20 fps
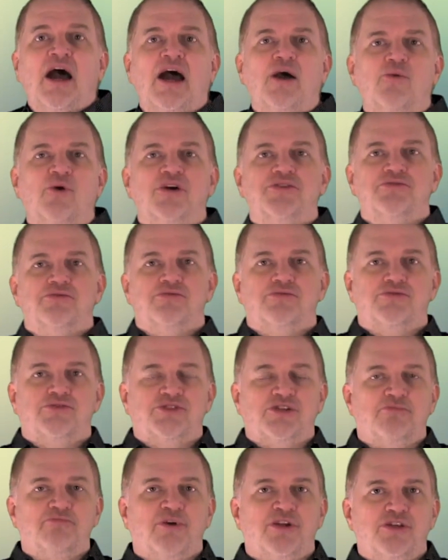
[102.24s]
I want
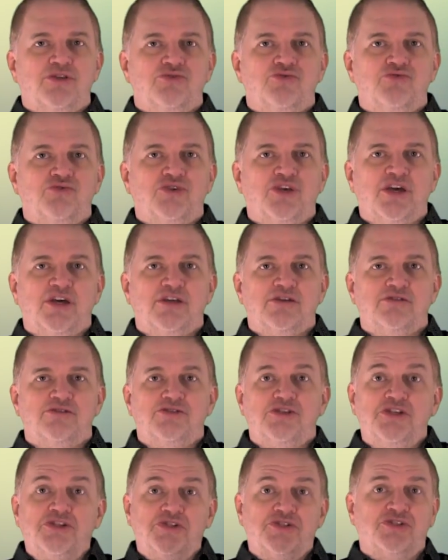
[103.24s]
somebody who can
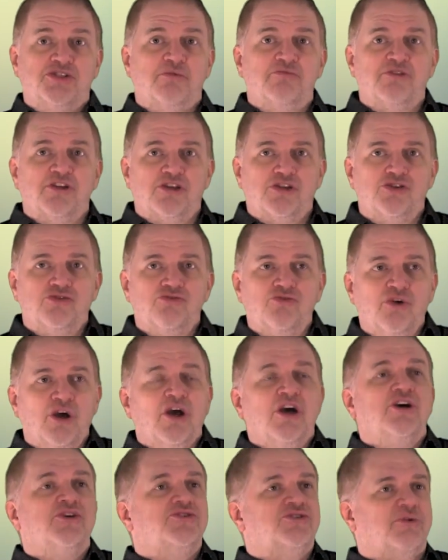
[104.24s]
teach us something new,
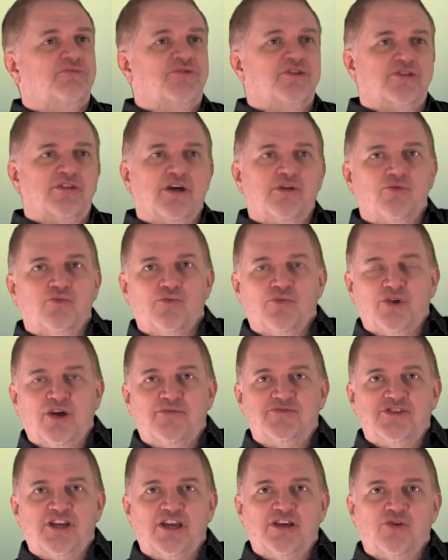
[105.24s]
something that we
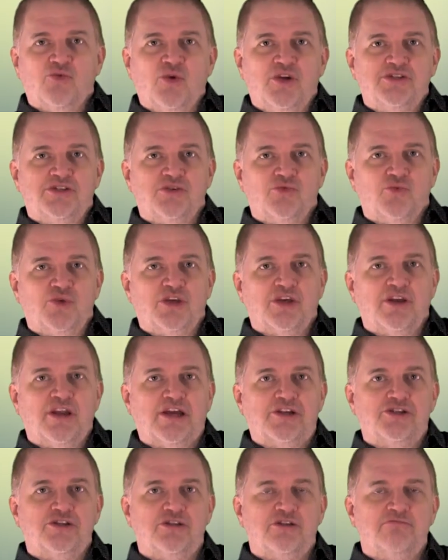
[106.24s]
have takeaways that we can
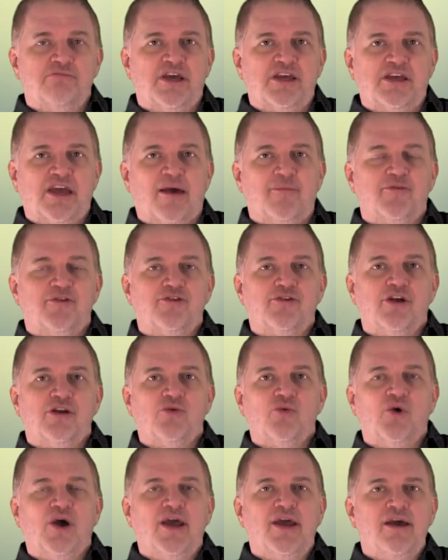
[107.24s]
actually make happen right
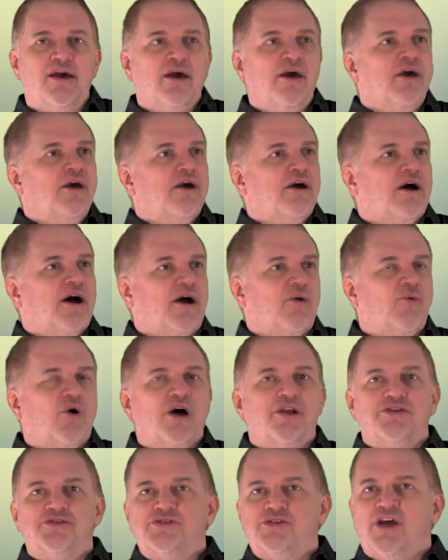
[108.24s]
away. I
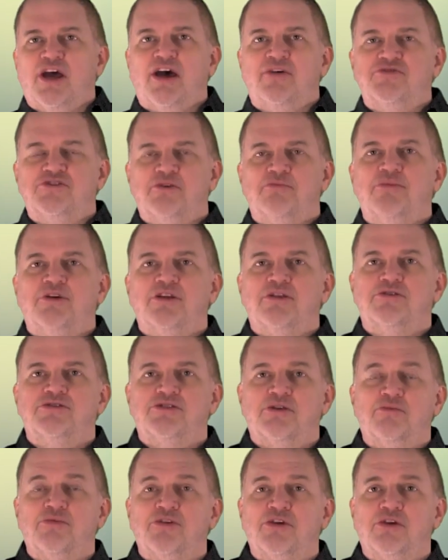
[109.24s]
want us to have
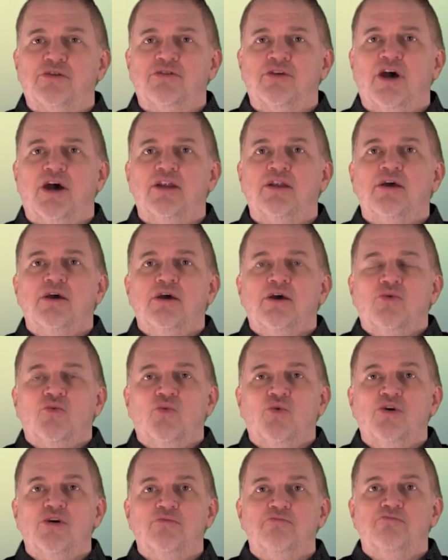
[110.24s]
something that
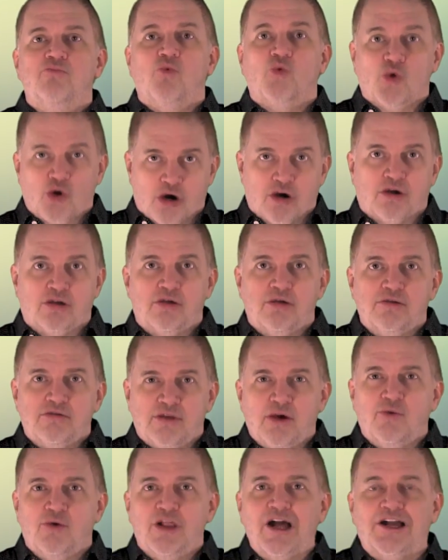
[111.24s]
will work,
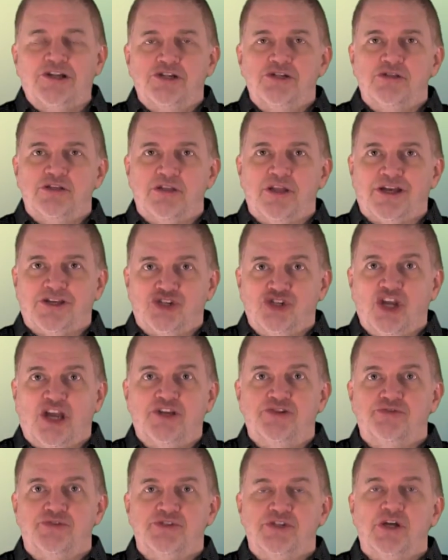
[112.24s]
that will actually
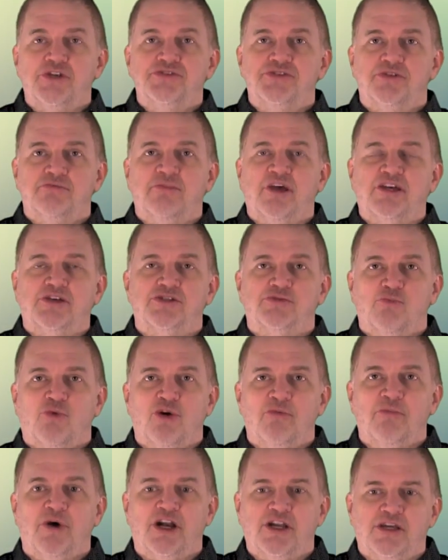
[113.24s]
change results and make us
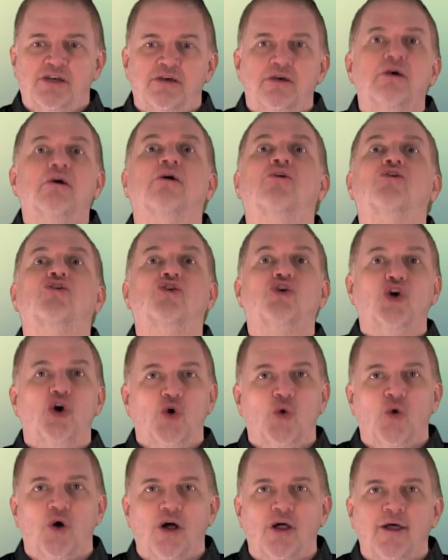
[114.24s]
more money.
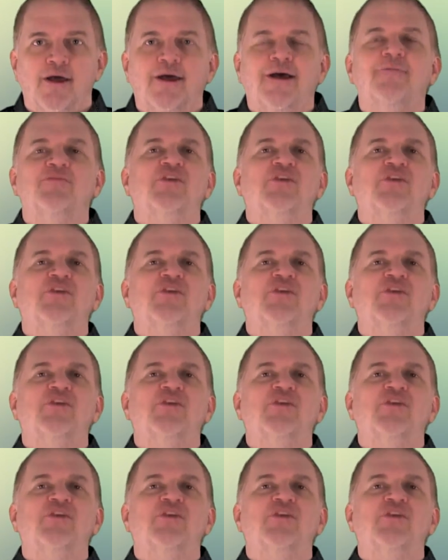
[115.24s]
Cool.